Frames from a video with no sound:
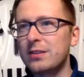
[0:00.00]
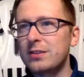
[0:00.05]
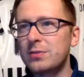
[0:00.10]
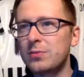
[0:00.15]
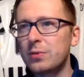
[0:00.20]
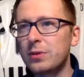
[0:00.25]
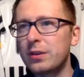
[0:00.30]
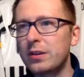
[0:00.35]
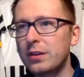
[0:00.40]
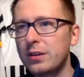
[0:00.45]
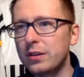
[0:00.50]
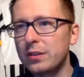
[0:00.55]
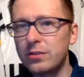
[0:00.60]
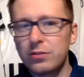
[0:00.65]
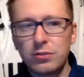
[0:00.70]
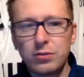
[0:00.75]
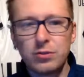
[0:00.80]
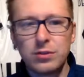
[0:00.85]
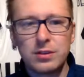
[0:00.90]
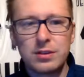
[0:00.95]
We're gonna
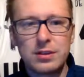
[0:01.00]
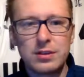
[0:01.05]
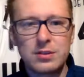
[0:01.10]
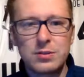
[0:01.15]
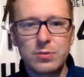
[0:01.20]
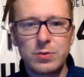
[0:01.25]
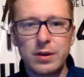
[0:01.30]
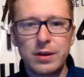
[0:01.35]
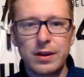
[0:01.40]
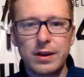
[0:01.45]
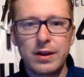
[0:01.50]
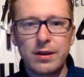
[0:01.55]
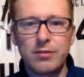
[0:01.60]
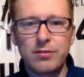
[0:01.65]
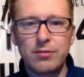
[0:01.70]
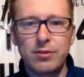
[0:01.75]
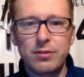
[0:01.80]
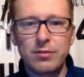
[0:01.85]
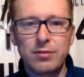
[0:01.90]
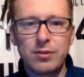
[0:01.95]
do it this way
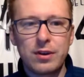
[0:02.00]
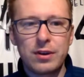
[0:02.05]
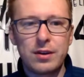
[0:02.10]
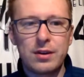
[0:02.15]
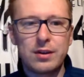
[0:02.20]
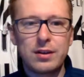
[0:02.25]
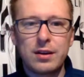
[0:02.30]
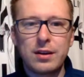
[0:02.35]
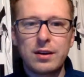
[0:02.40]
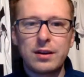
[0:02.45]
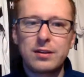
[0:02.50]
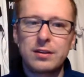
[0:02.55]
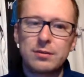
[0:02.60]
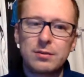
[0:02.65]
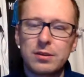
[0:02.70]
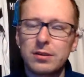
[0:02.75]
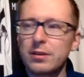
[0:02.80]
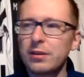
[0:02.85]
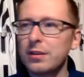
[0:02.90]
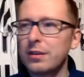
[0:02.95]
every Friday night. I'm
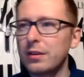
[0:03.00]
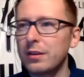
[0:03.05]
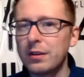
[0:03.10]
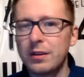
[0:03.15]
gonna